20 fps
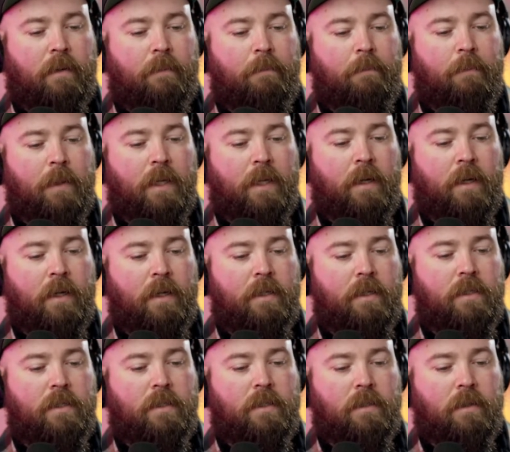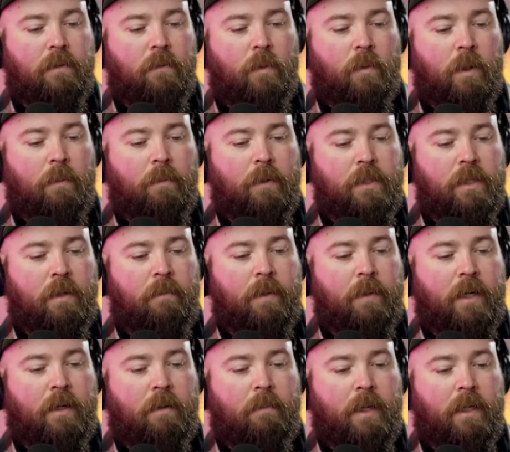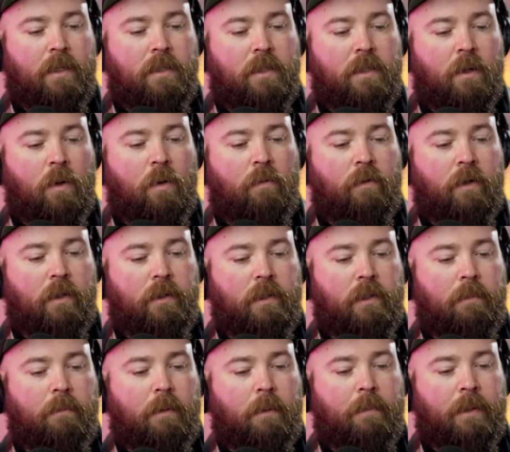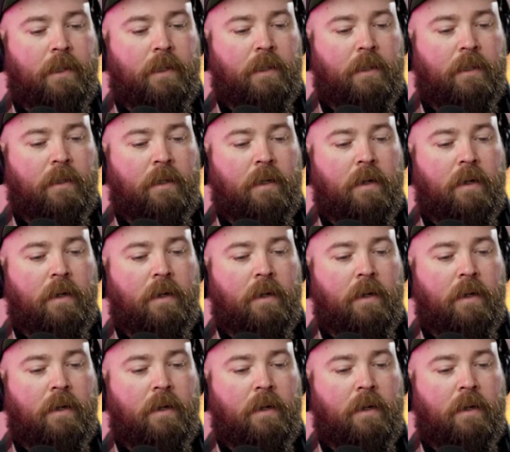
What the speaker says: because 1% better makes the overall number bigger.